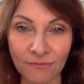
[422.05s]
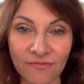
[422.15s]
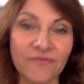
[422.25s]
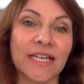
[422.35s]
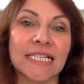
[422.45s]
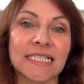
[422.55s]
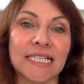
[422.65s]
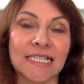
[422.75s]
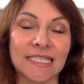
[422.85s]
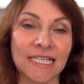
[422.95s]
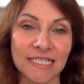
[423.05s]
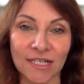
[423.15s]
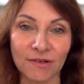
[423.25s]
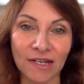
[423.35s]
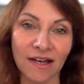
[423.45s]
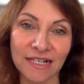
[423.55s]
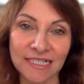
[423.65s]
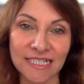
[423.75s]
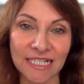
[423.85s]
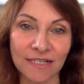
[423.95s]
faces and there's no
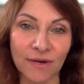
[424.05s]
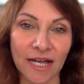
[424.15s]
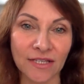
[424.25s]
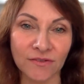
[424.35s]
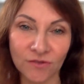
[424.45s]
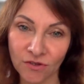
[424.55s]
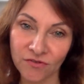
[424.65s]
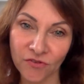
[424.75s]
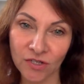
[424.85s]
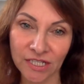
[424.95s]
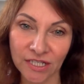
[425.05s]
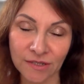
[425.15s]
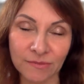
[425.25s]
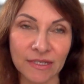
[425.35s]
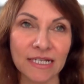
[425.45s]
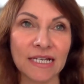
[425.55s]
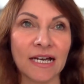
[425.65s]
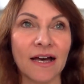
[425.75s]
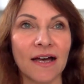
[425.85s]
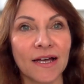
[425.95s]
lines anywhere and you've got the volume.
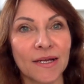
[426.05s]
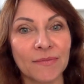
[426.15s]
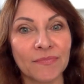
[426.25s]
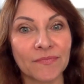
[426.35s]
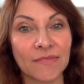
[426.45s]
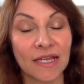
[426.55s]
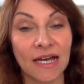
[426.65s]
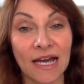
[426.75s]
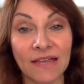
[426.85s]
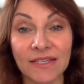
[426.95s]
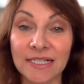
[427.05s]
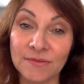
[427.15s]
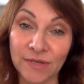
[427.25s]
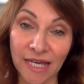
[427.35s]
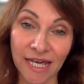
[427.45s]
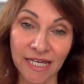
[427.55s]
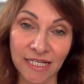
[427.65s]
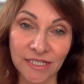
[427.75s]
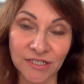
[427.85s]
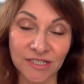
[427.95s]
And then as we
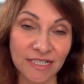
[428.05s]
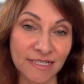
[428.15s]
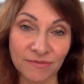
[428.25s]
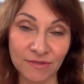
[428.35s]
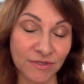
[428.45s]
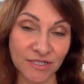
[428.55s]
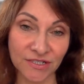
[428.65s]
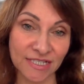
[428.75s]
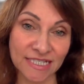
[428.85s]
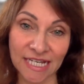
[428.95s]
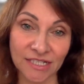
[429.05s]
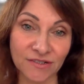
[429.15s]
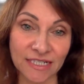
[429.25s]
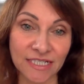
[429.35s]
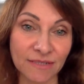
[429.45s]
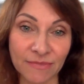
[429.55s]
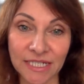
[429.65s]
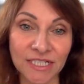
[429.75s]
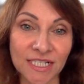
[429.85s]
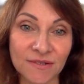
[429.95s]
age, it's something which just naturally
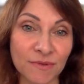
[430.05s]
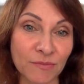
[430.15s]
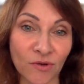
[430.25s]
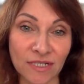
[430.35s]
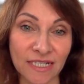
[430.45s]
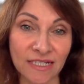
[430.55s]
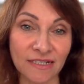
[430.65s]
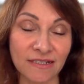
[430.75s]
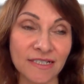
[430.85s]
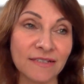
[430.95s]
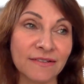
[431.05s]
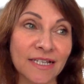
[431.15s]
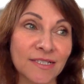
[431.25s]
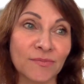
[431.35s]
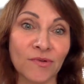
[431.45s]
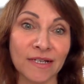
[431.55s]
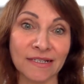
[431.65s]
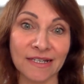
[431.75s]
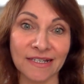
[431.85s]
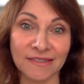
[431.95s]
diminishes from the body until you get to a point
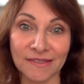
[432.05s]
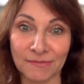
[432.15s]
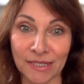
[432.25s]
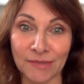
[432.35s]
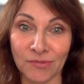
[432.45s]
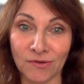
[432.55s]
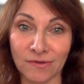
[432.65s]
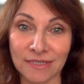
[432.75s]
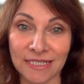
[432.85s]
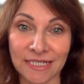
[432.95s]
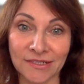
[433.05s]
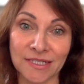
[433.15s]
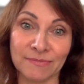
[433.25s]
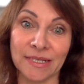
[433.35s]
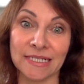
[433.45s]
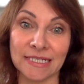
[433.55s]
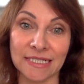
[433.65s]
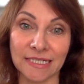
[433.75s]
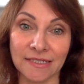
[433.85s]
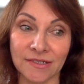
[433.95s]
like the menopause, and it just
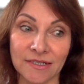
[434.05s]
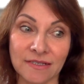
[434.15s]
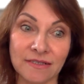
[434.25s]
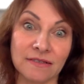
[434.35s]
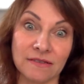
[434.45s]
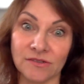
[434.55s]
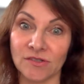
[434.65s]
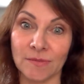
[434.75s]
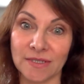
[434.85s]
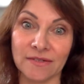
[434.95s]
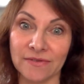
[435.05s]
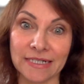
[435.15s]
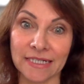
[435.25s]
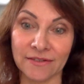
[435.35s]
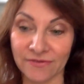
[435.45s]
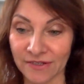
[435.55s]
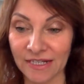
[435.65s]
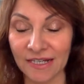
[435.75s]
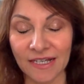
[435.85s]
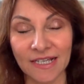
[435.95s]
basically just drops off a cliff.
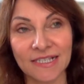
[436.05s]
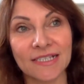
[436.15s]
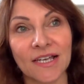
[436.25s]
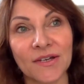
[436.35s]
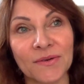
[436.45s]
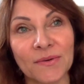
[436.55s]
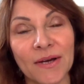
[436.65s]
So